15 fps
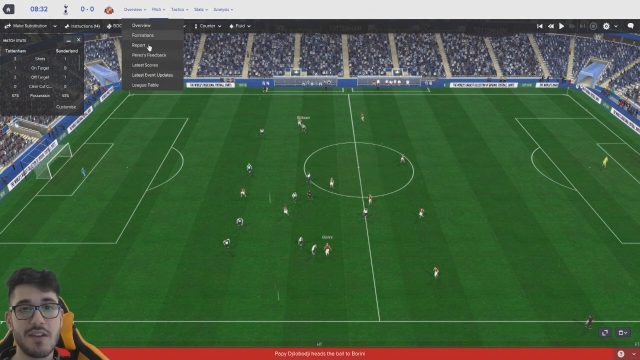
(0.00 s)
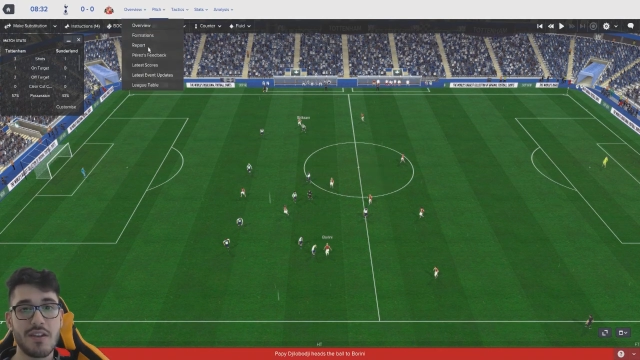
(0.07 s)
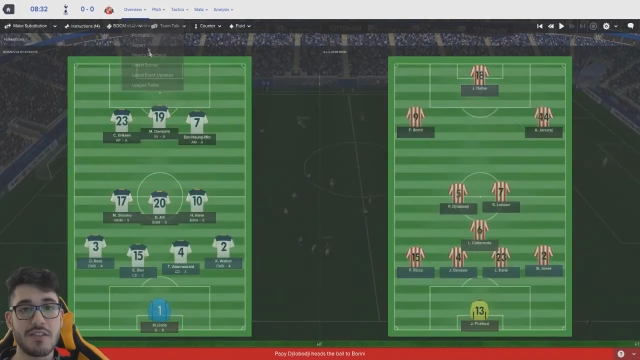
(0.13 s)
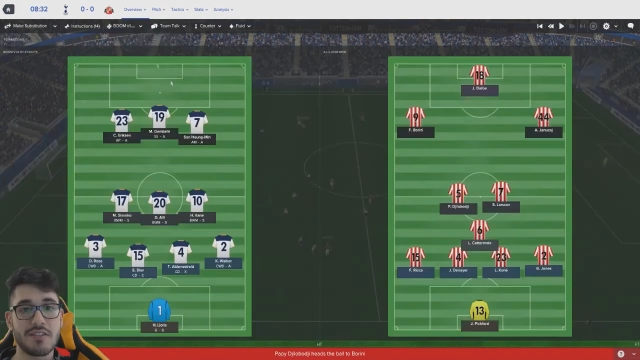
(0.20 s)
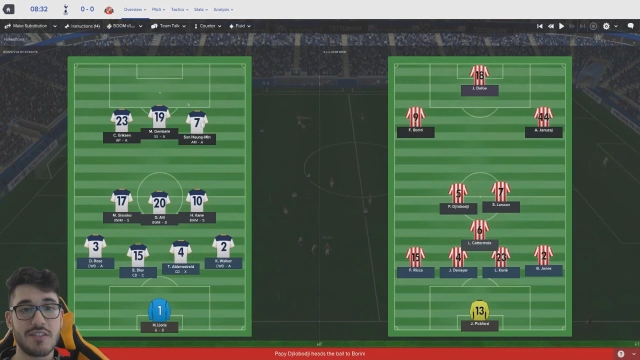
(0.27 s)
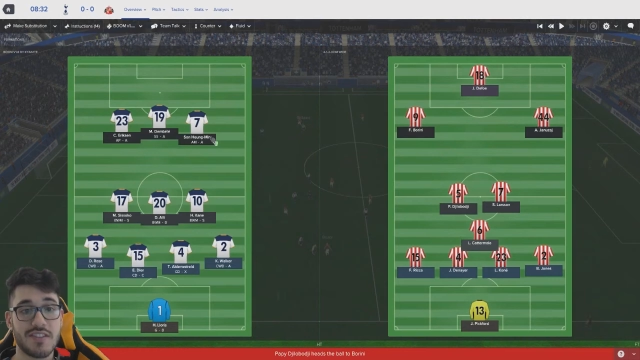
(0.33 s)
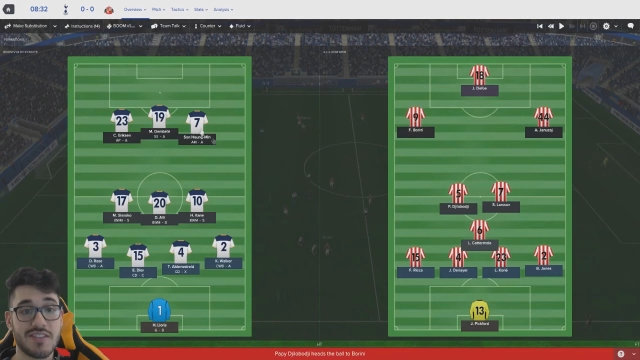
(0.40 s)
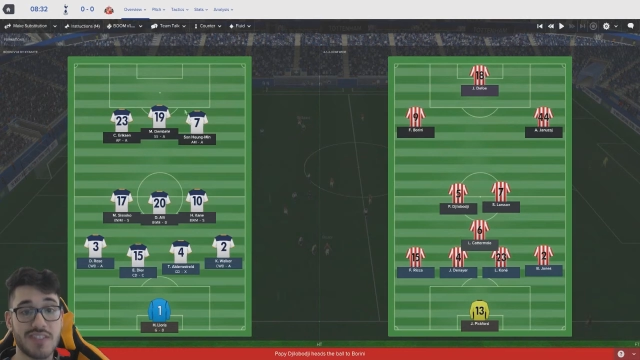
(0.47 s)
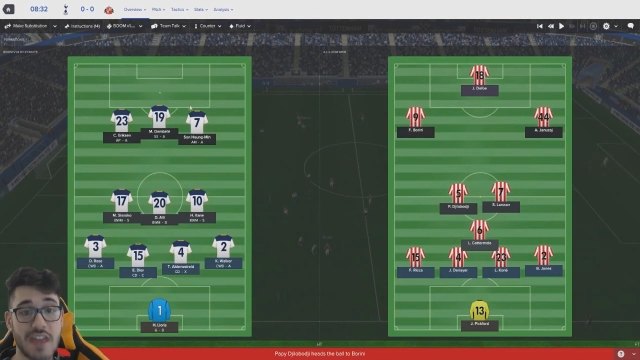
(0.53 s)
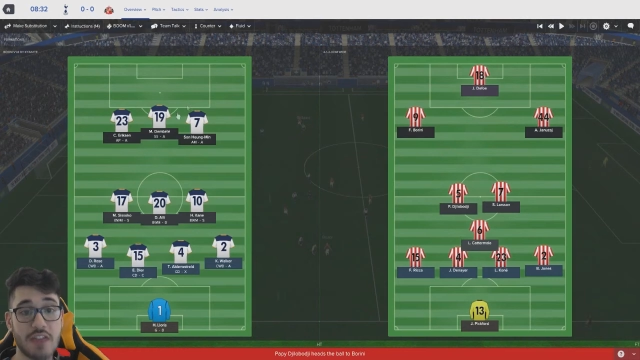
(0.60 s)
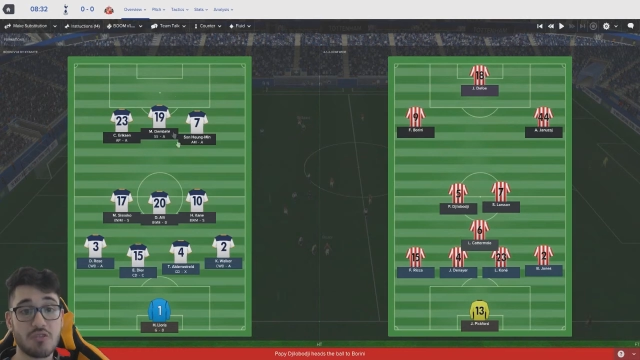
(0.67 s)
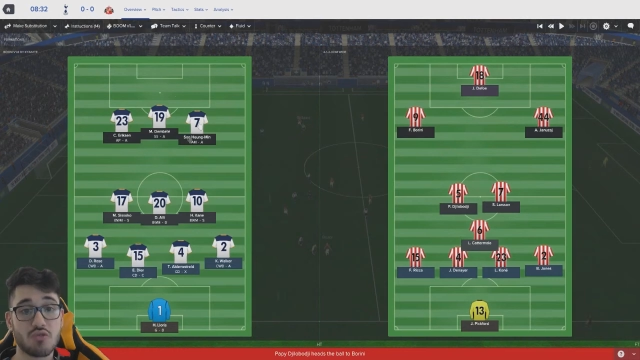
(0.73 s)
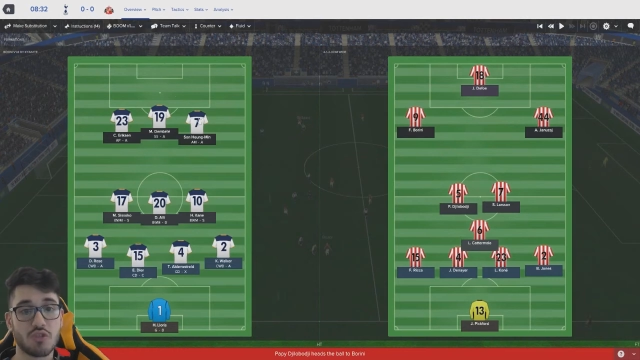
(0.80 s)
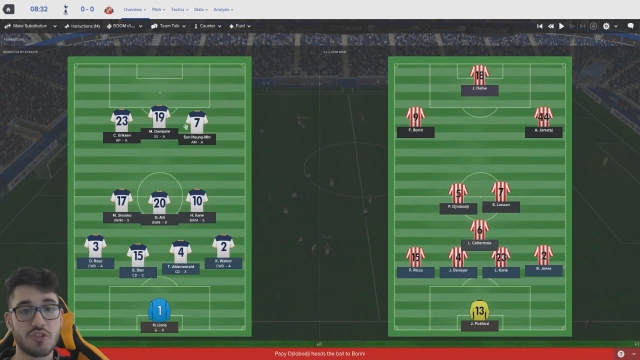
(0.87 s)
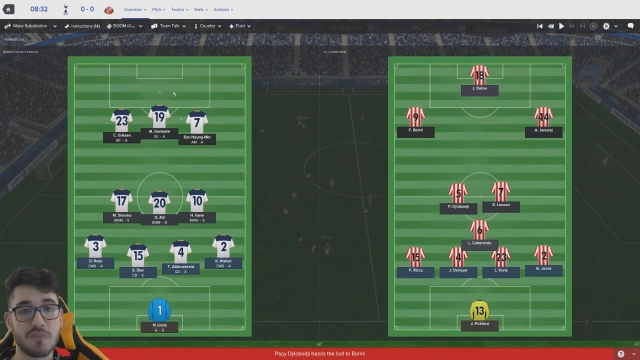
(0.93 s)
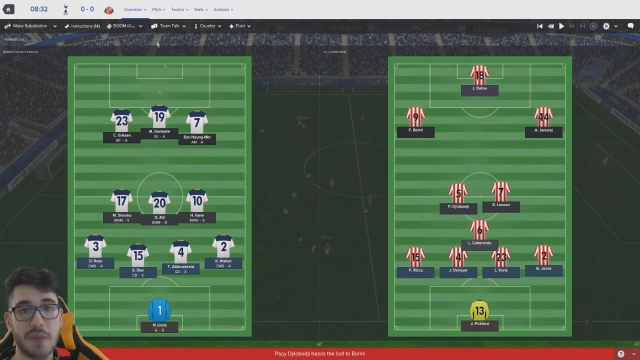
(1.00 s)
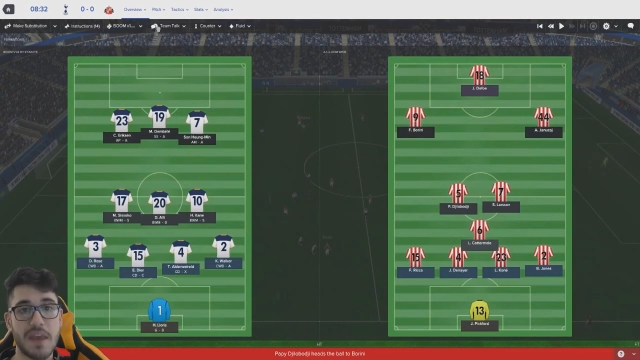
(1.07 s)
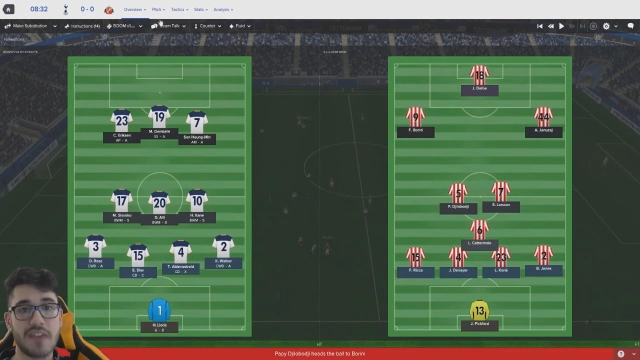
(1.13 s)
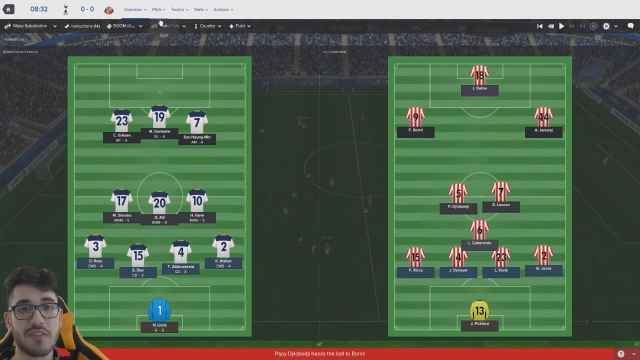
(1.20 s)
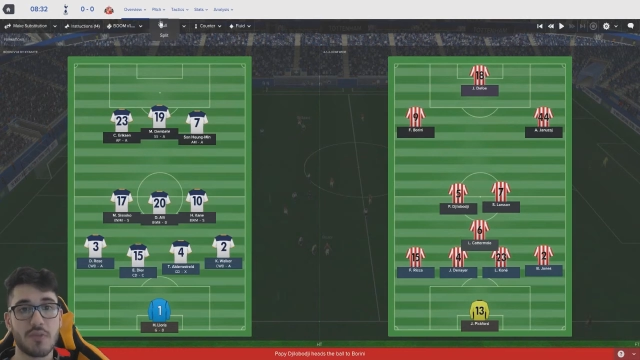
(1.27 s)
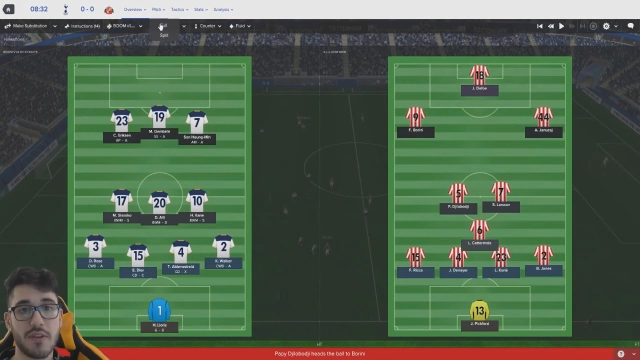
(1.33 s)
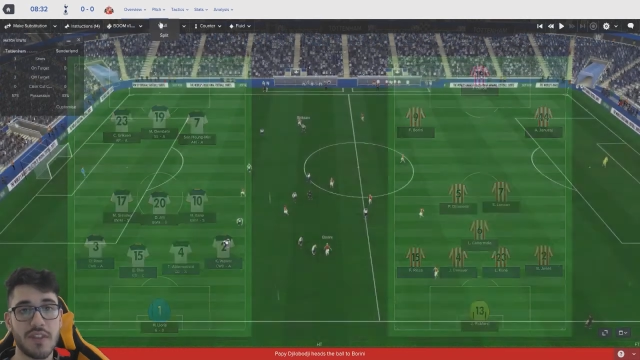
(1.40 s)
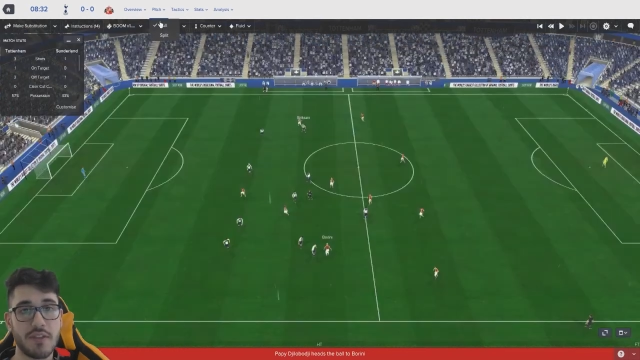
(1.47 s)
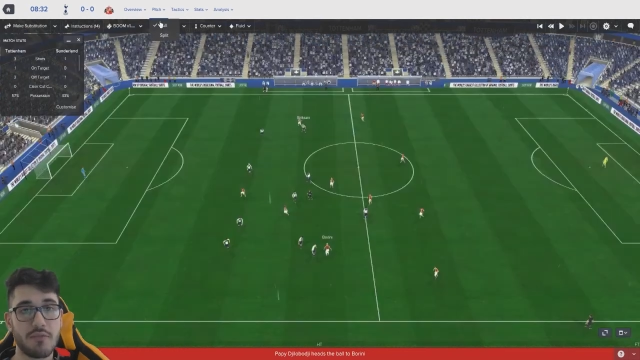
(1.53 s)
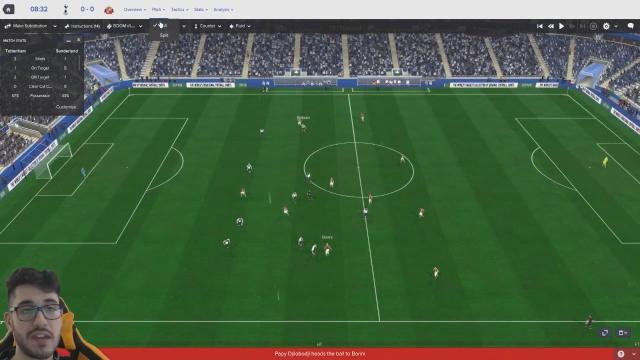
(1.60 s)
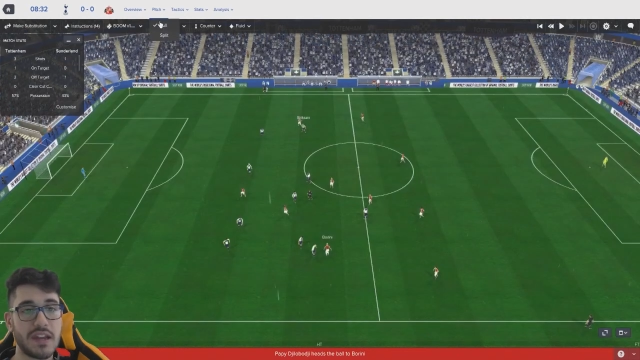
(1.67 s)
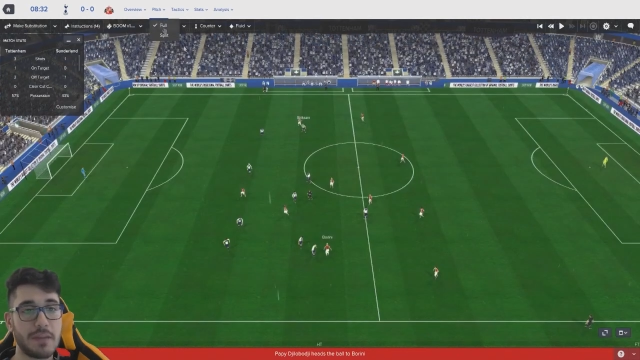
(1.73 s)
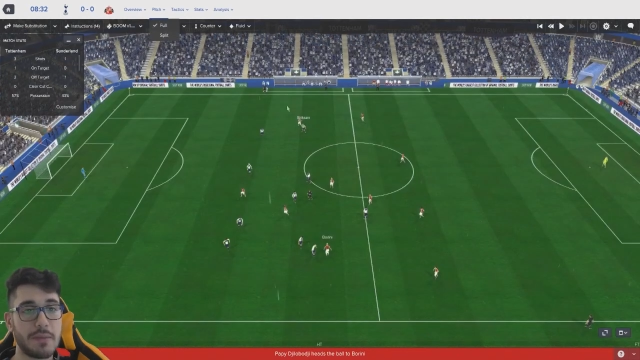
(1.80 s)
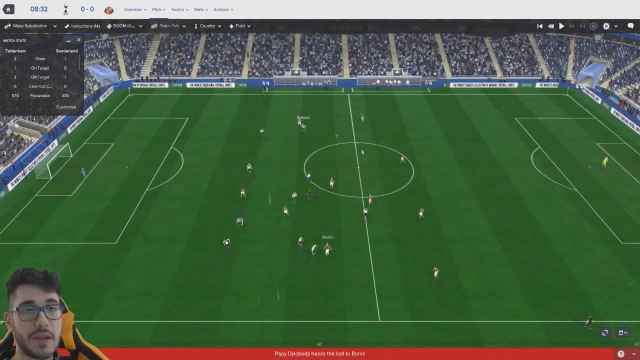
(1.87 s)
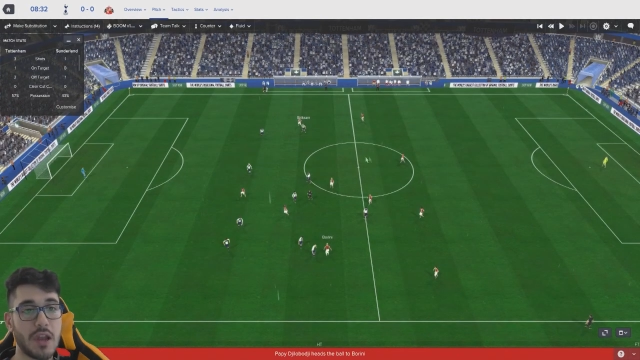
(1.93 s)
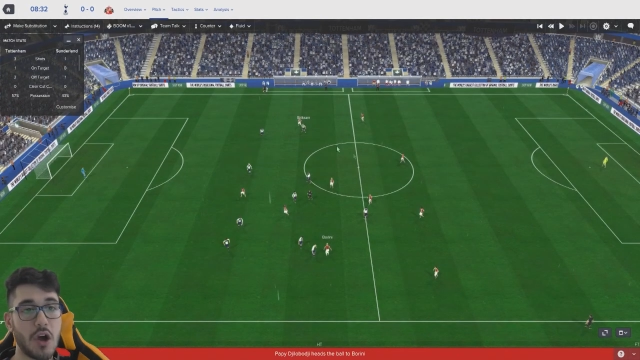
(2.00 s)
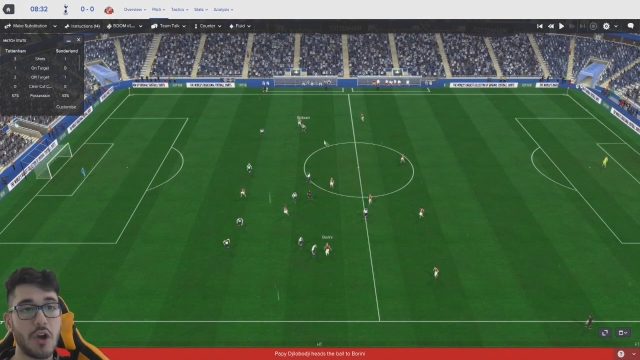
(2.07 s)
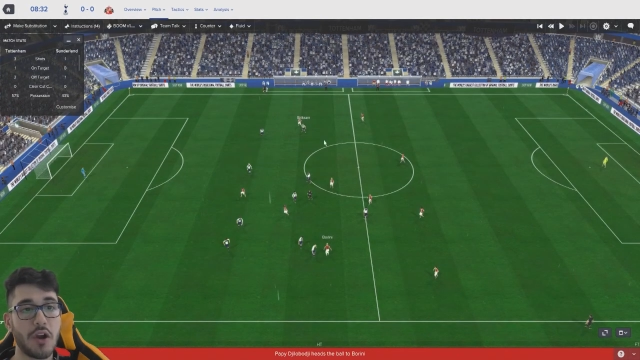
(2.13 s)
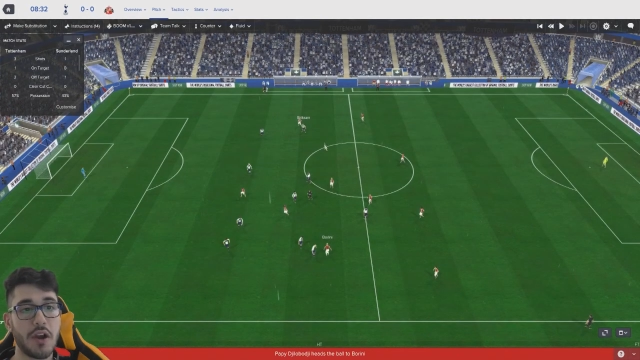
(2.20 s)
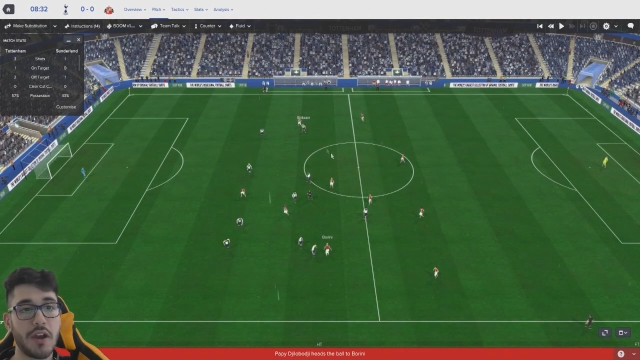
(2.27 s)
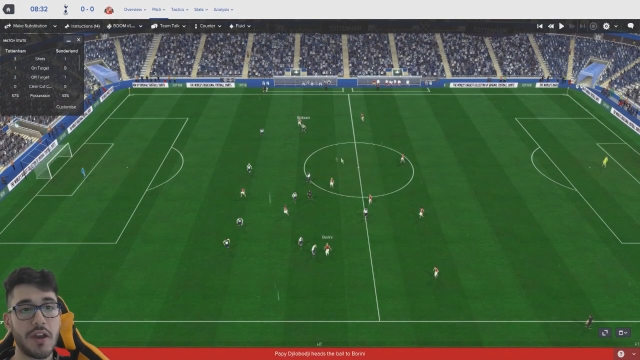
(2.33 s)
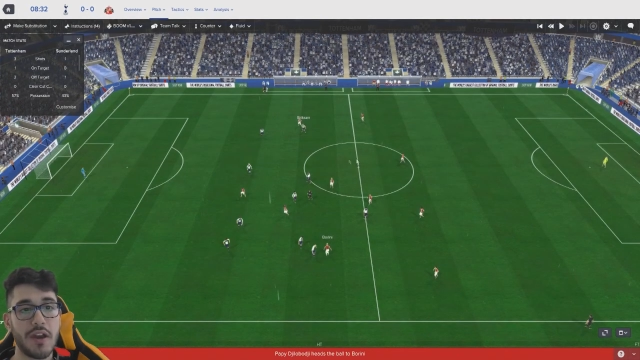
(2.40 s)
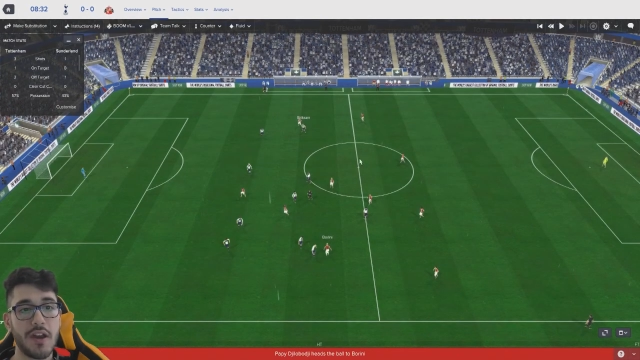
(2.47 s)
to central space where they really belong,